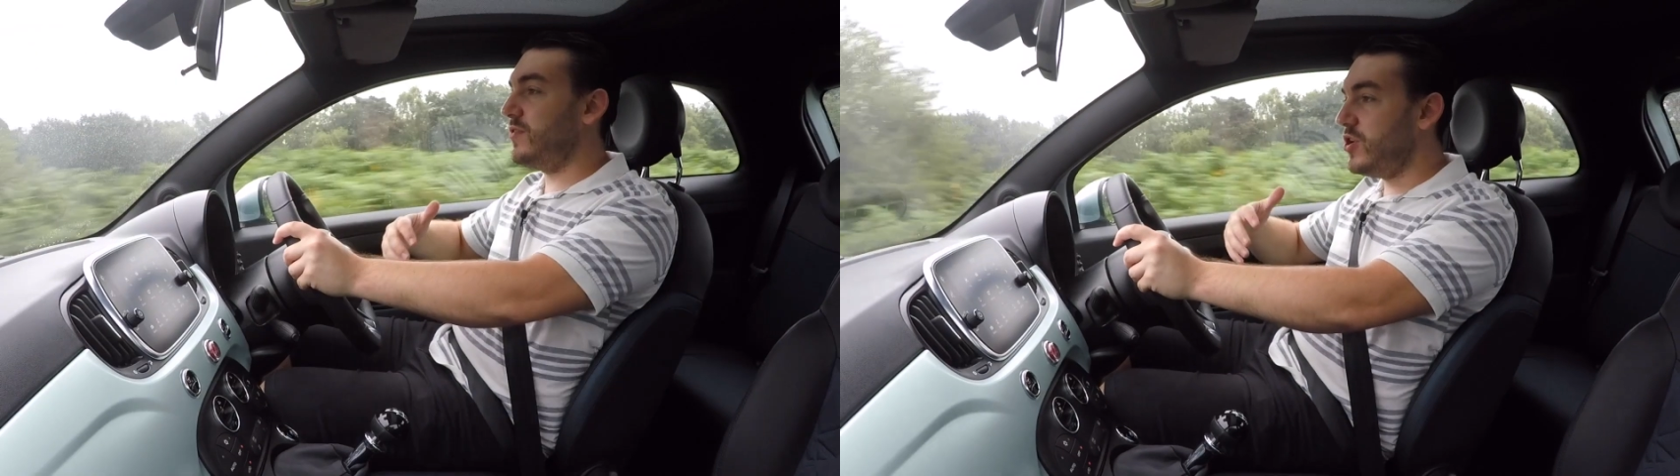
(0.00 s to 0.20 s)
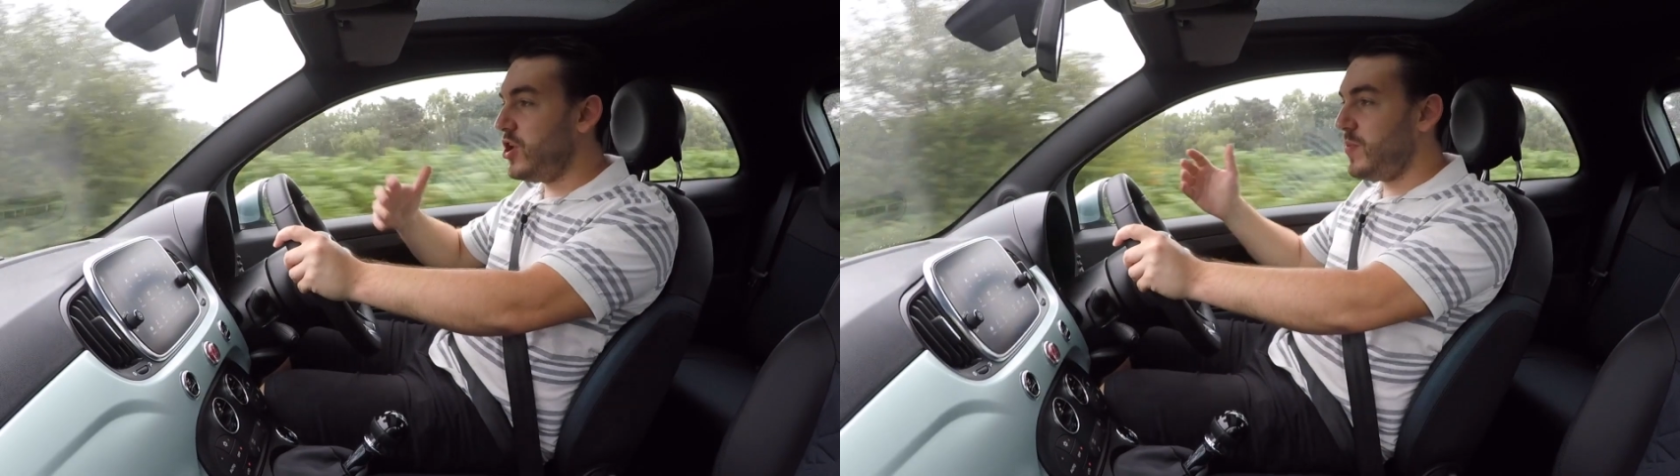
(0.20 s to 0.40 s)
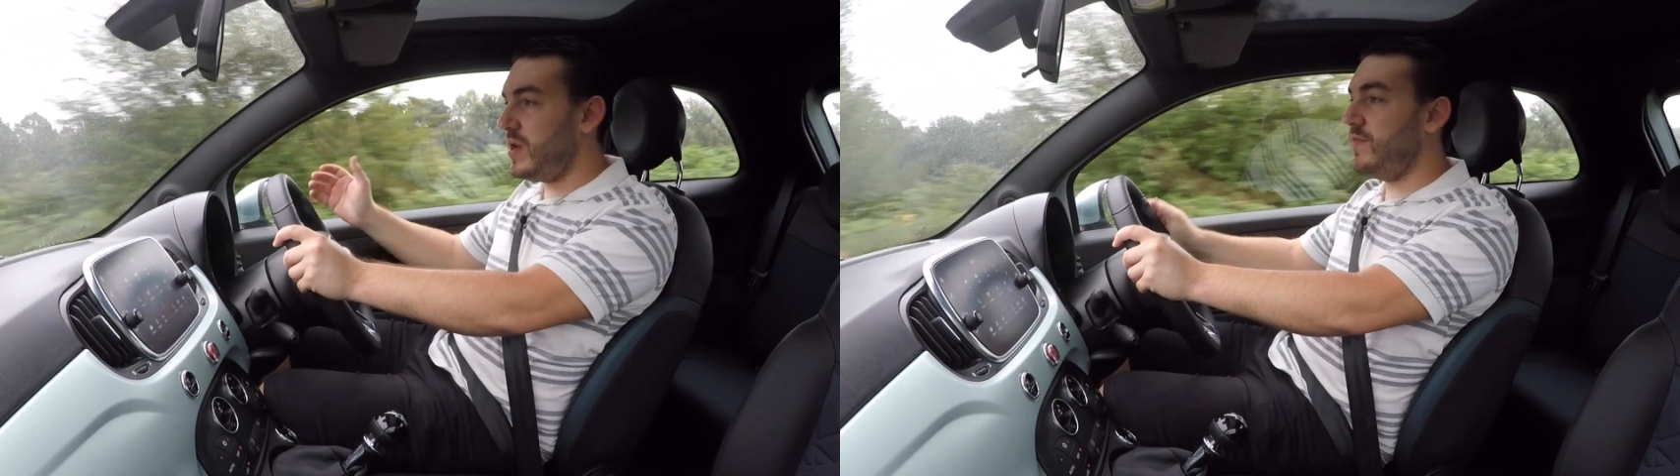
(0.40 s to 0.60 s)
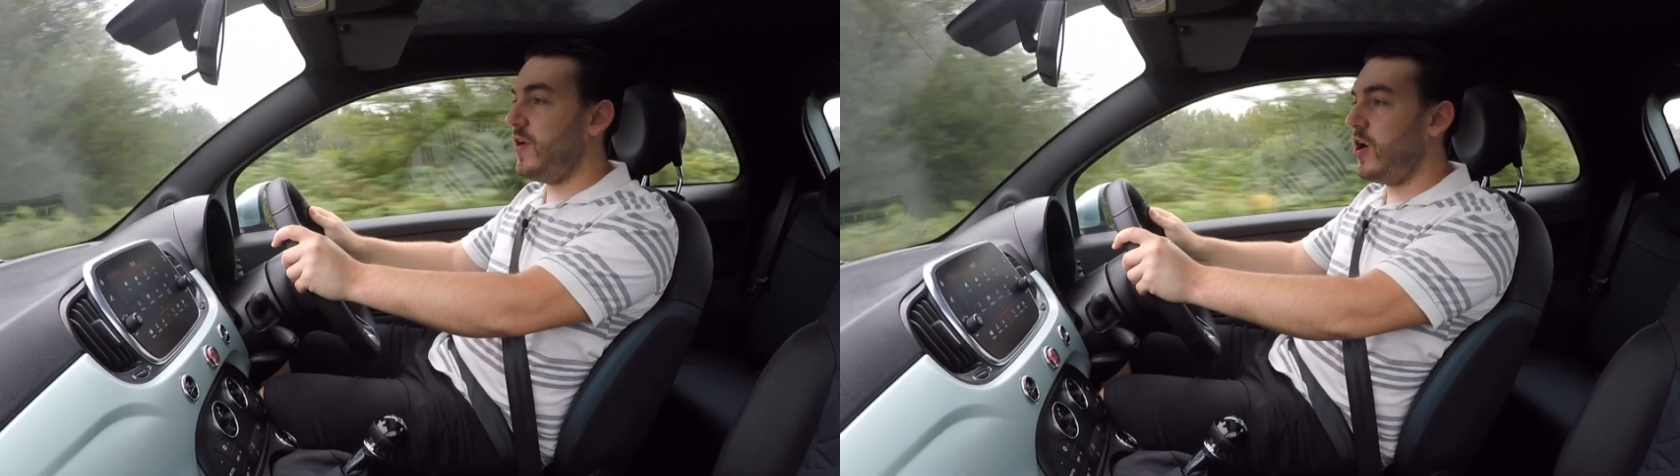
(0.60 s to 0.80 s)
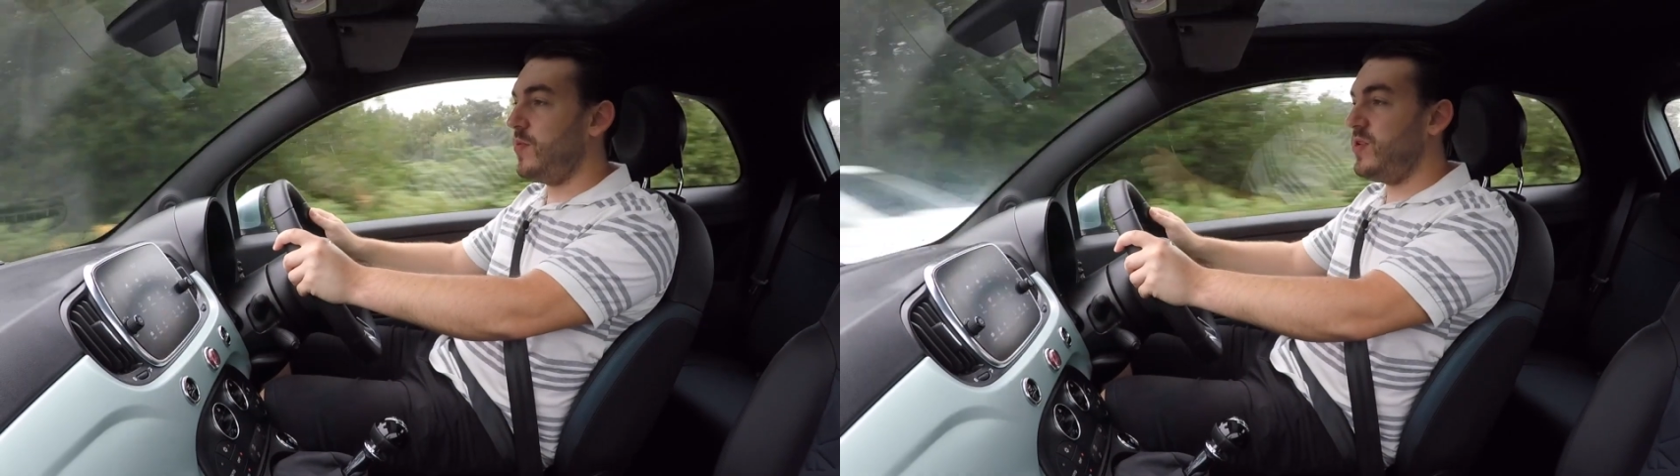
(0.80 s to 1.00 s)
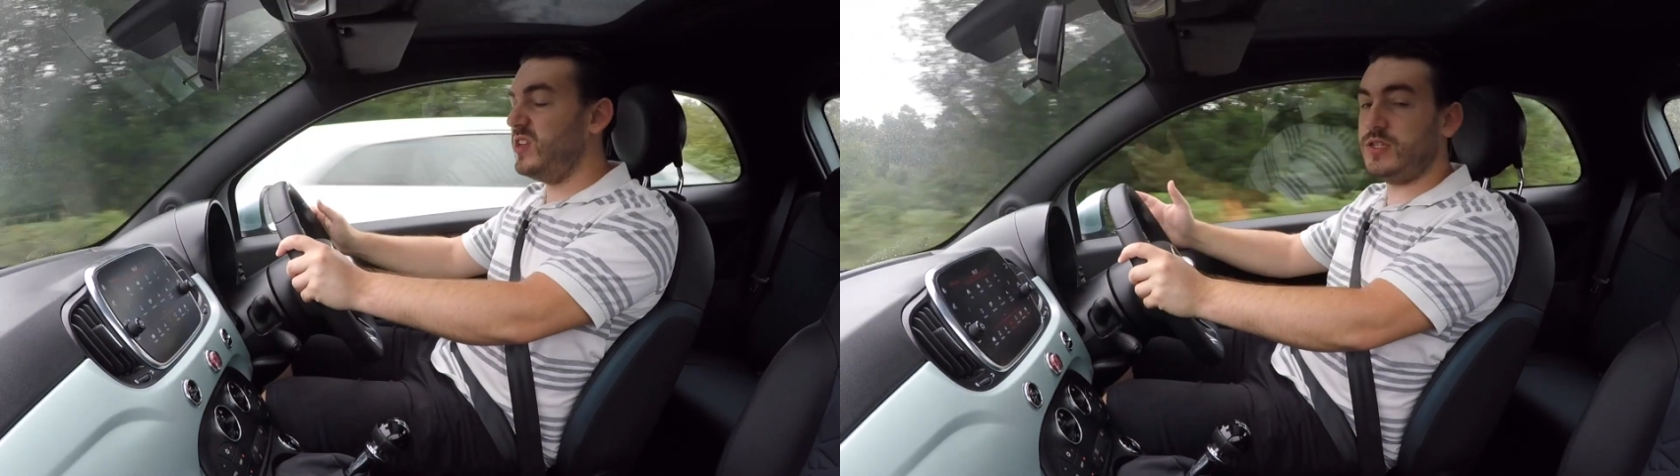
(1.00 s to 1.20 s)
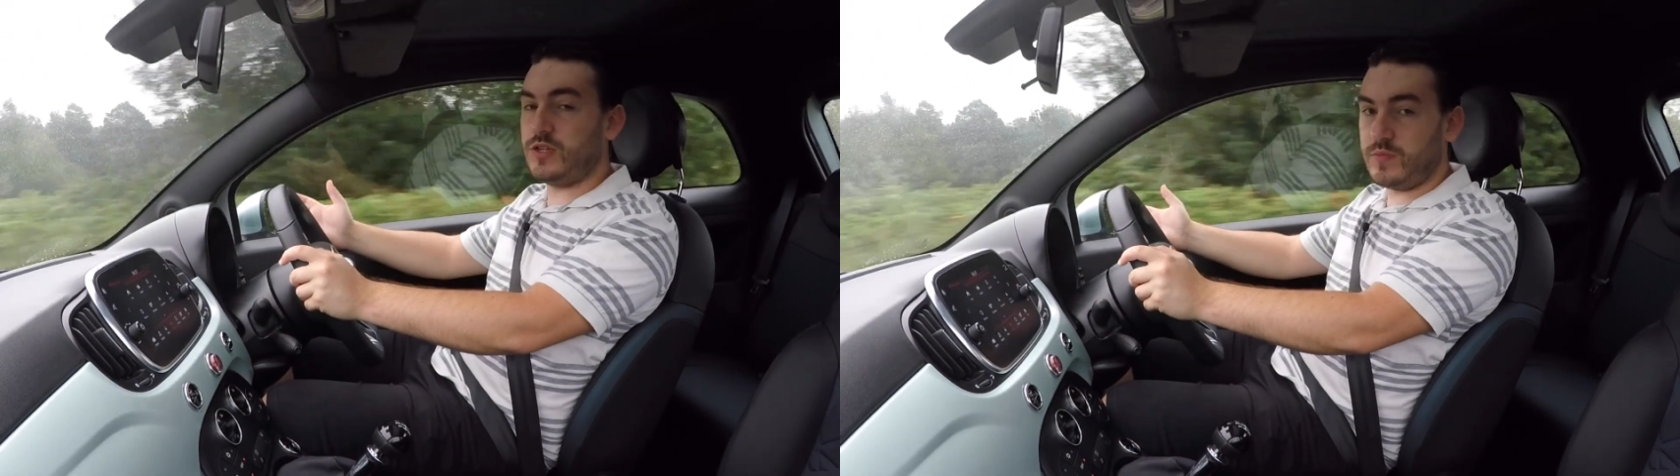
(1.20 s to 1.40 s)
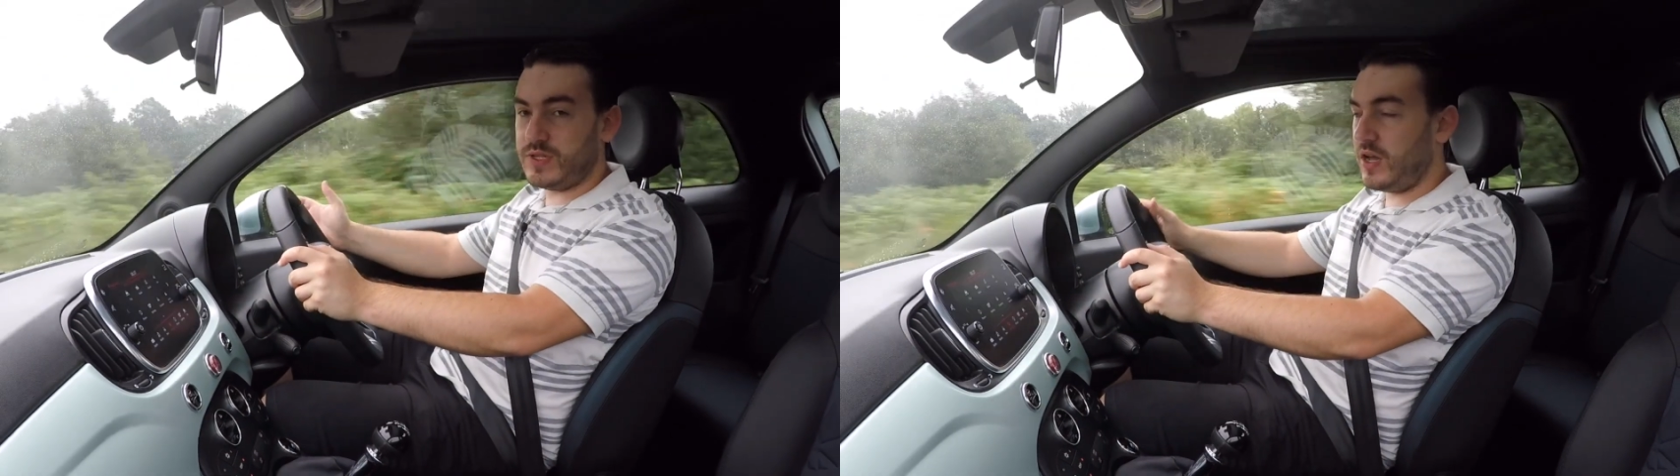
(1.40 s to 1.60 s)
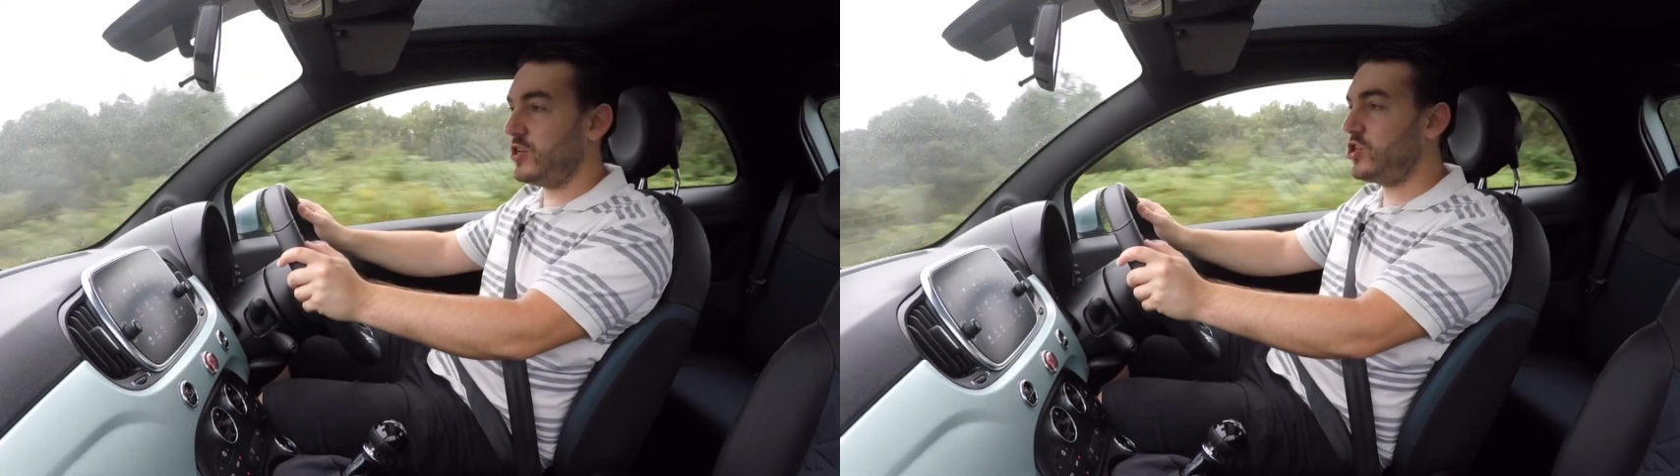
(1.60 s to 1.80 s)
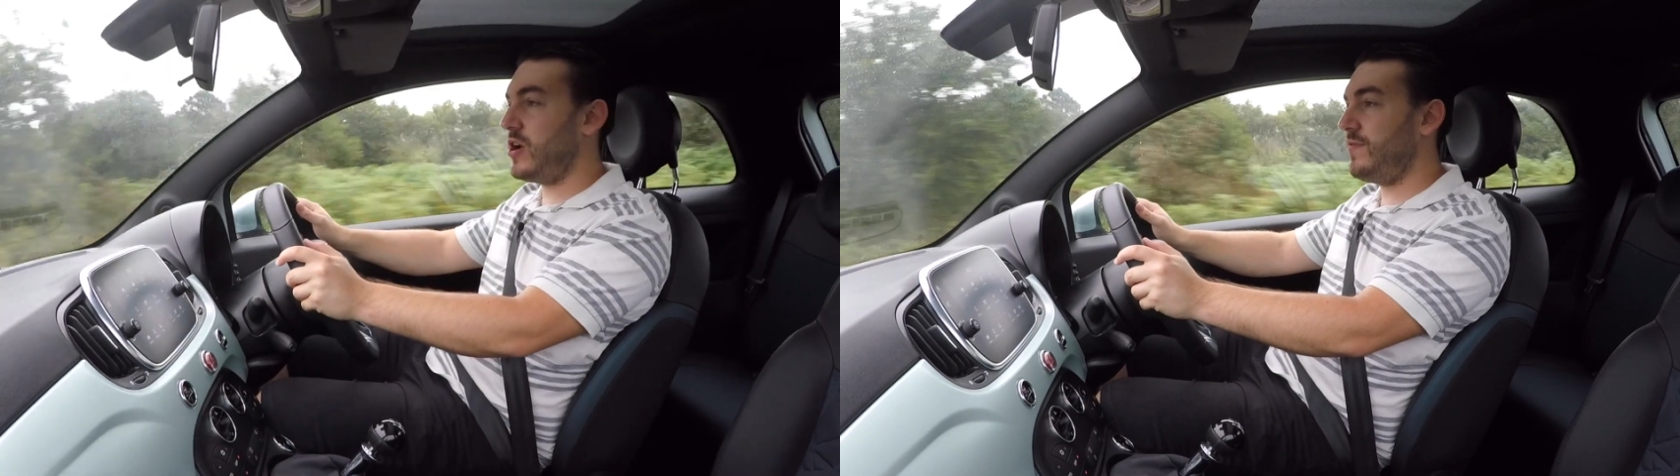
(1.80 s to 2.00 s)
for an urban environment,
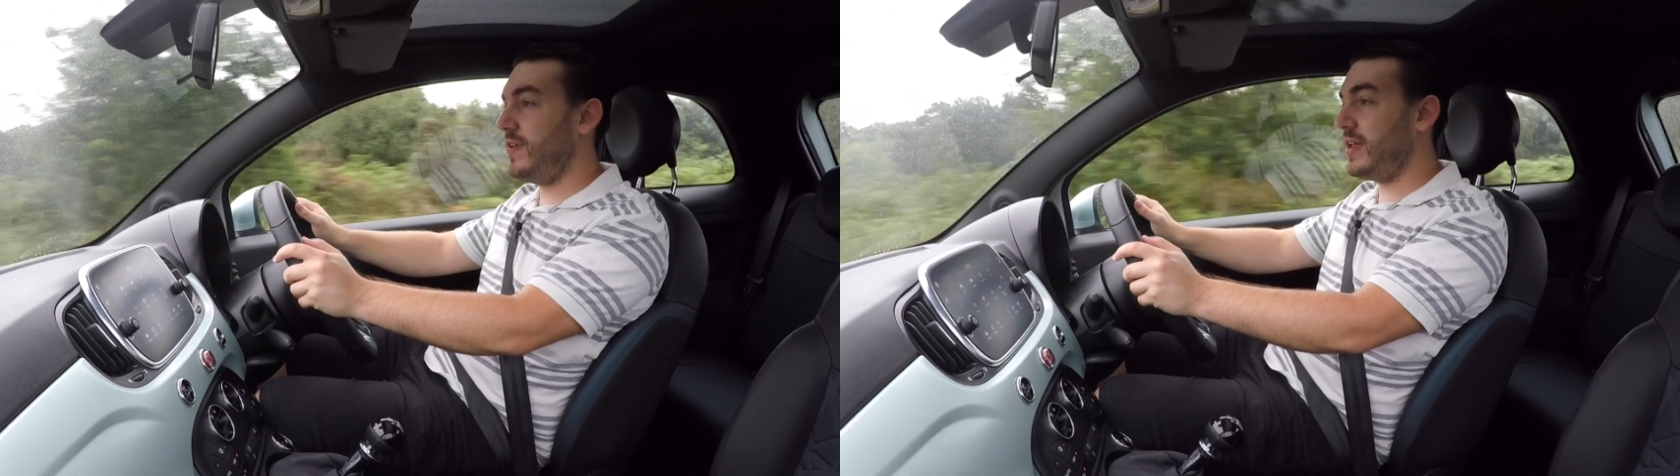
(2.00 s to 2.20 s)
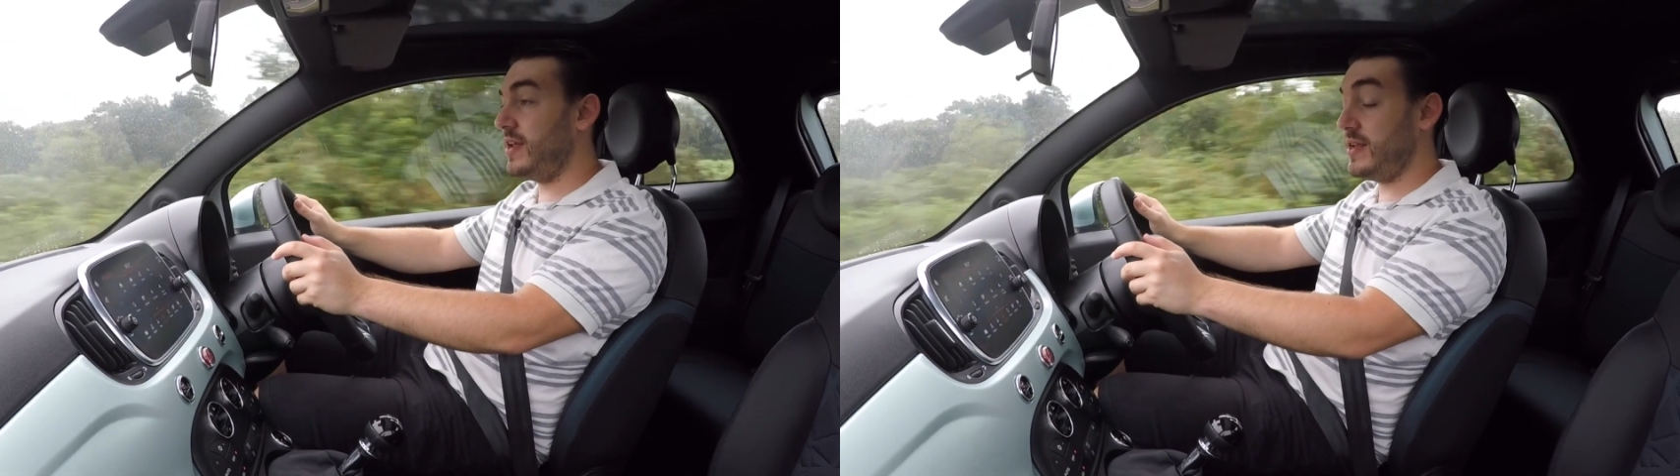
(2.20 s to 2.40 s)
stop-start traffic,